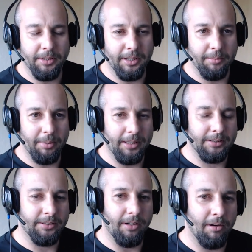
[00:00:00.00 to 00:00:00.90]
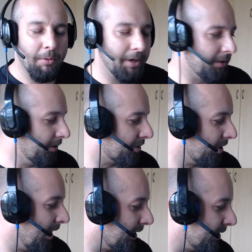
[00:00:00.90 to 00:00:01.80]
time back, so I wanted to
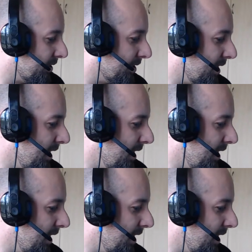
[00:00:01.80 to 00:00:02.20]
try it.